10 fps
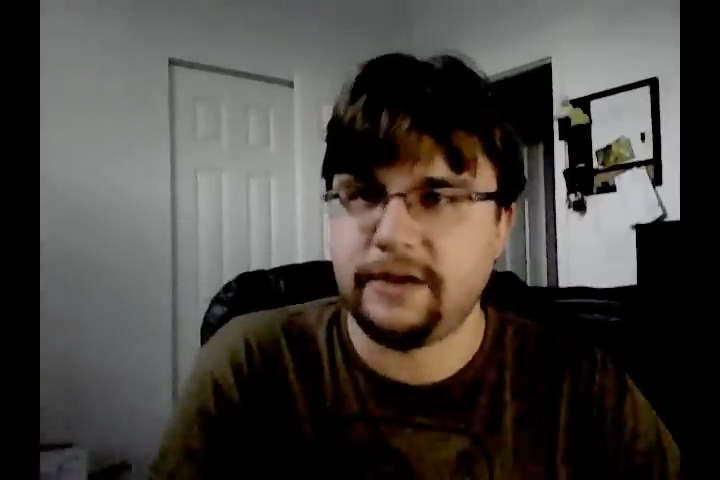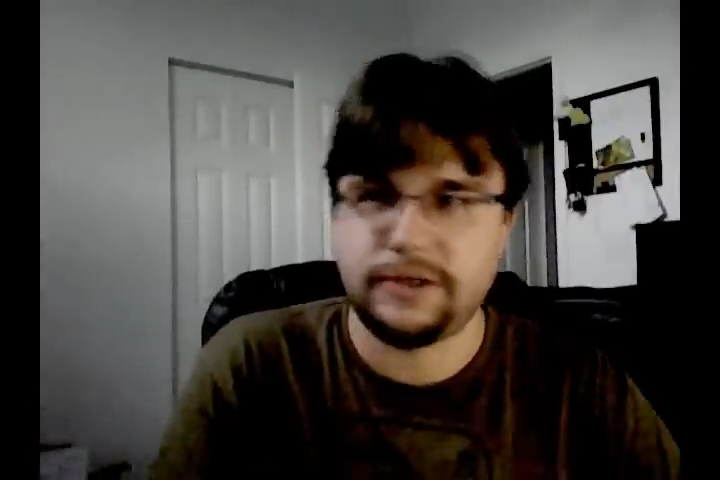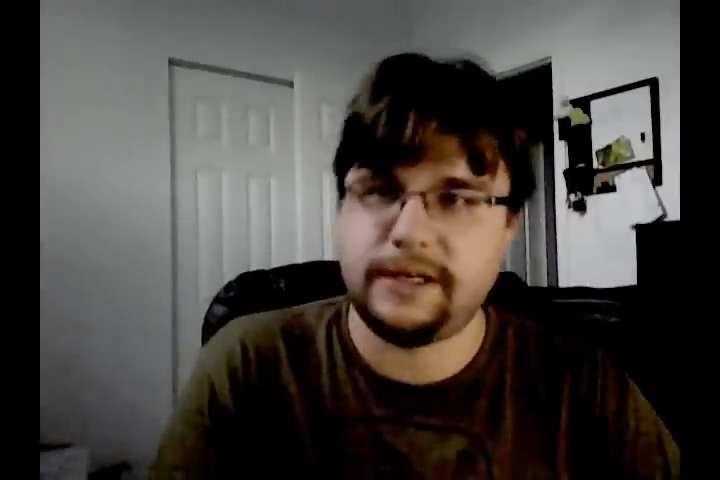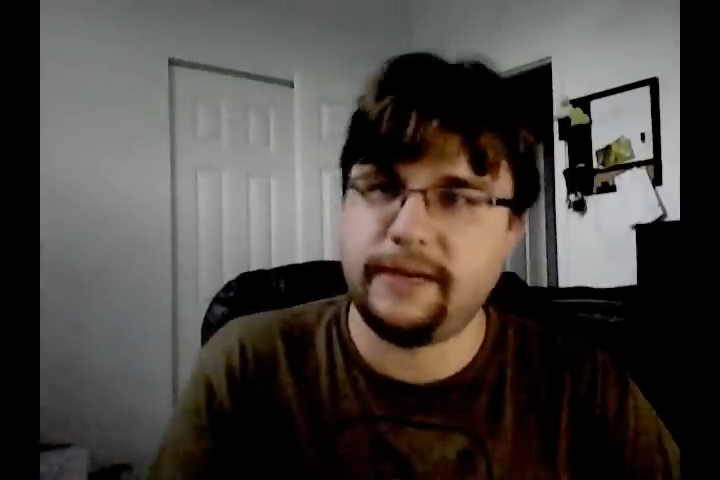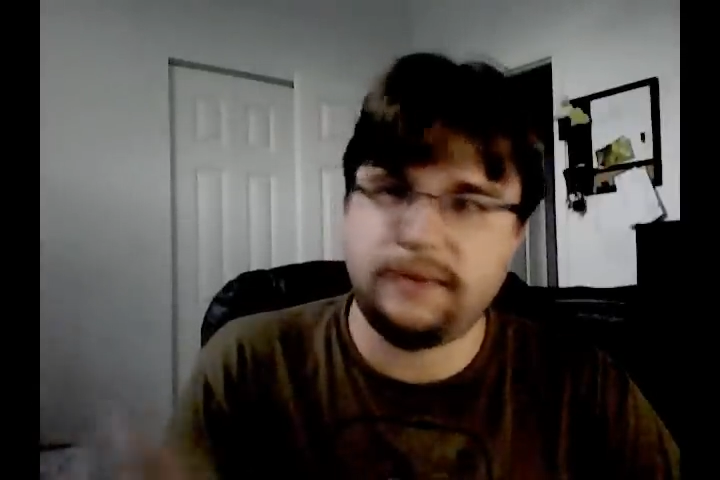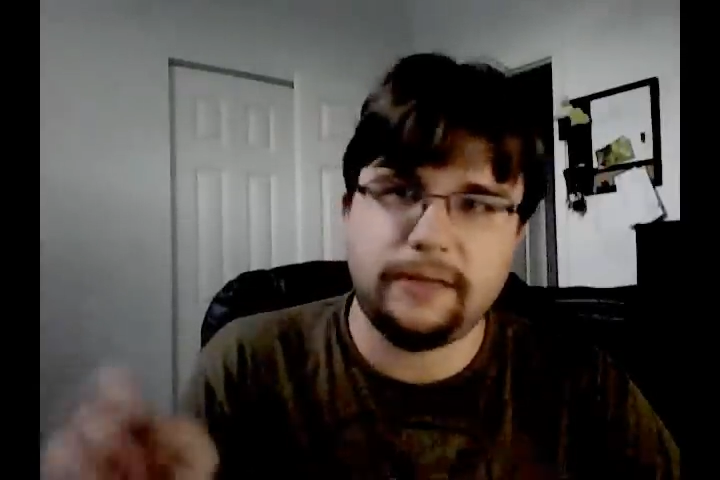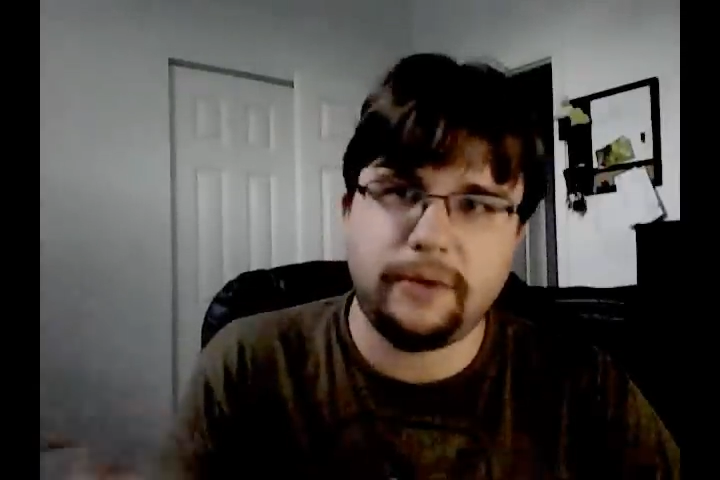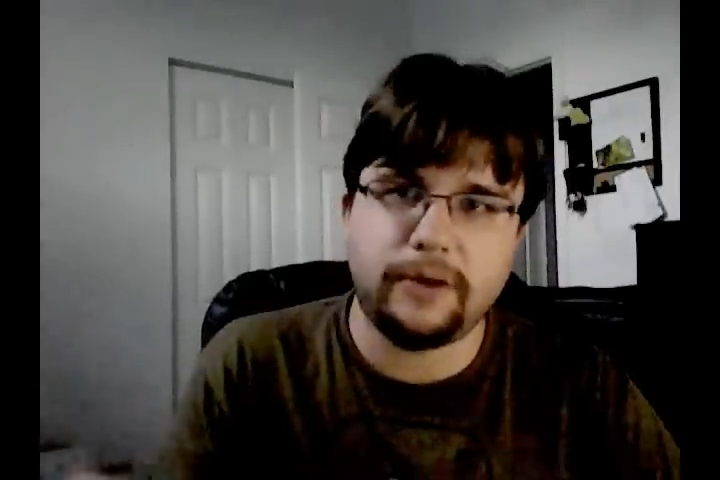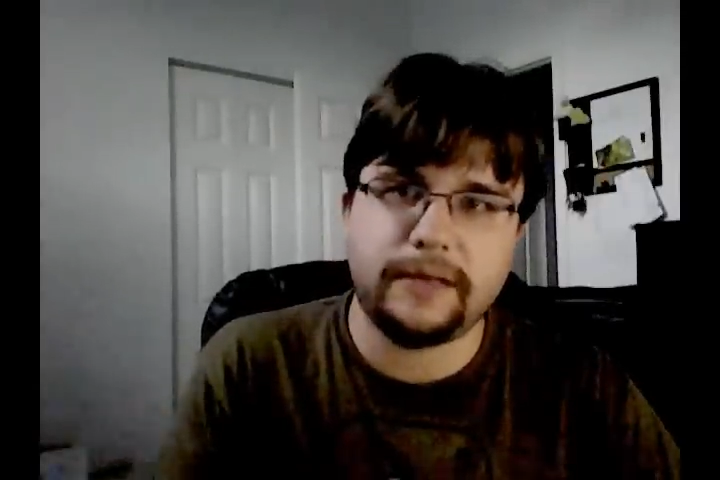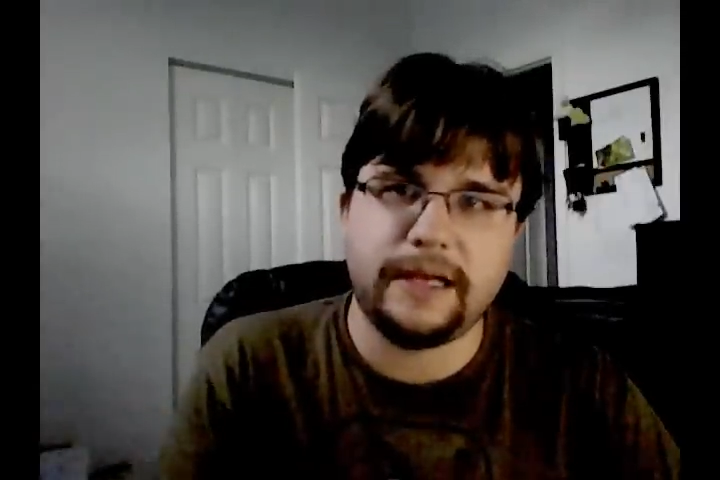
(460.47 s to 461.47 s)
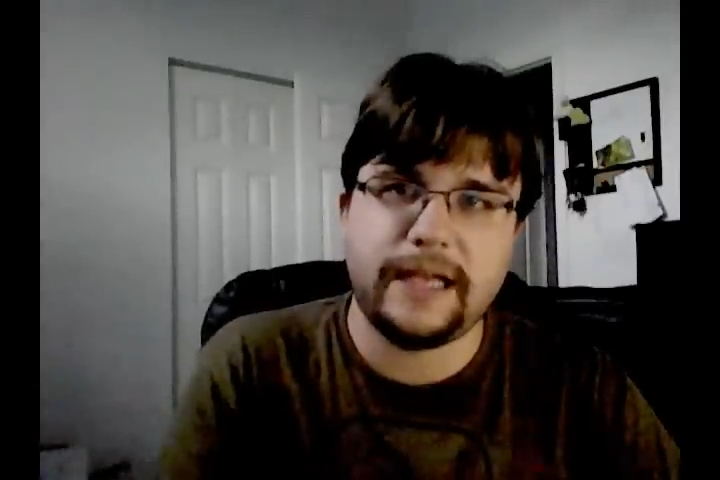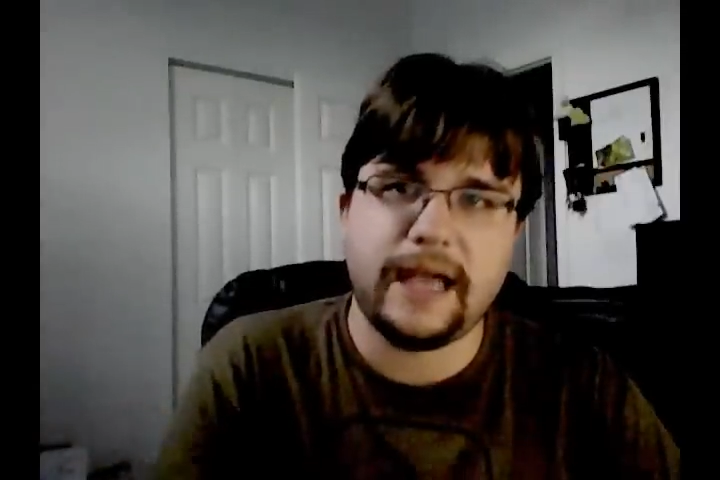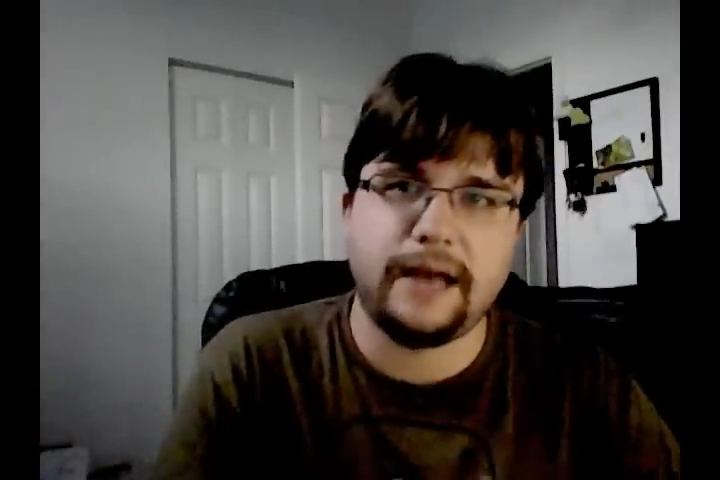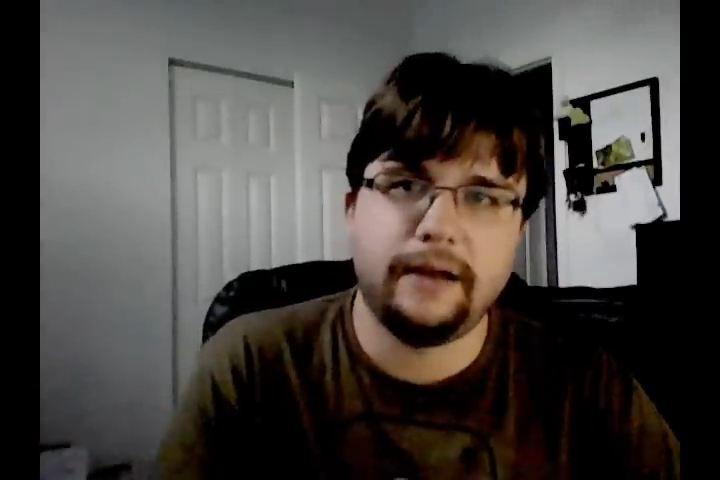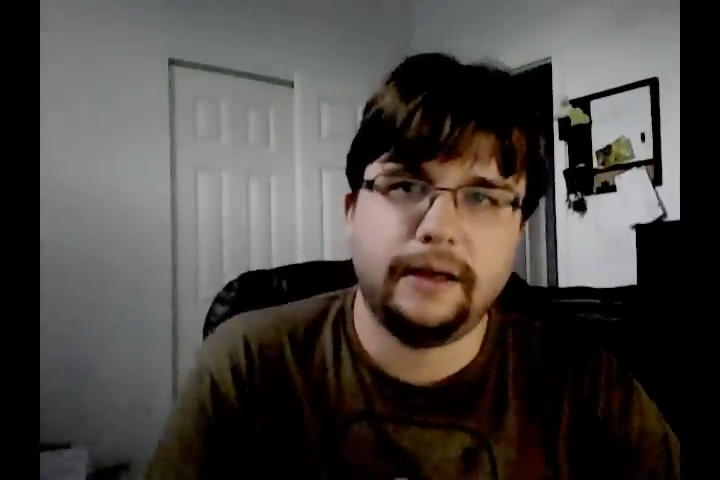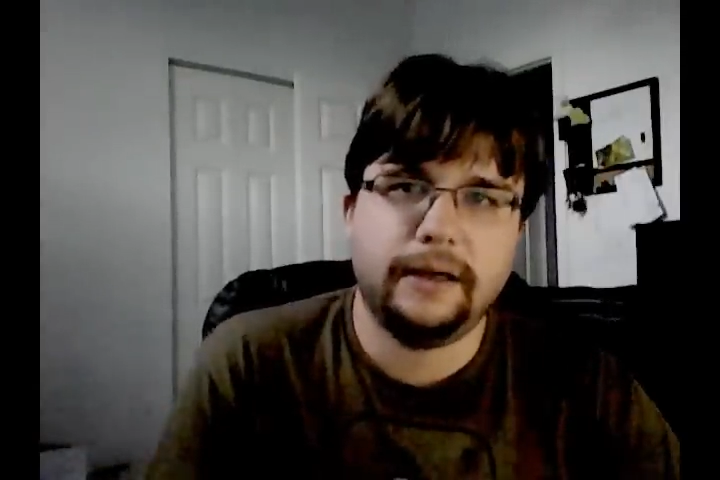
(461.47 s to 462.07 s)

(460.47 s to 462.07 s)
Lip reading: you should definitely mark the again